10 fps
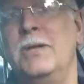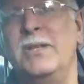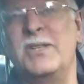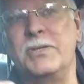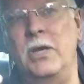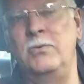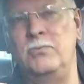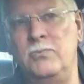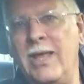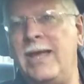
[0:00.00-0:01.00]
And so
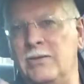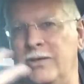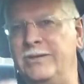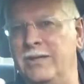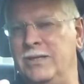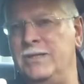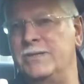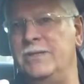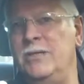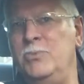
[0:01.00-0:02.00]
that, I think,
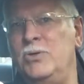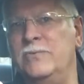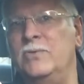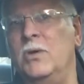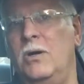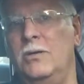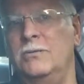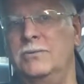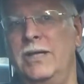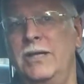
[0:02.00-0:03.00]
is the image of
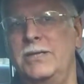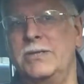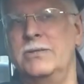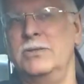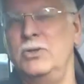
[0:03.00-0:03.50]
God, that it's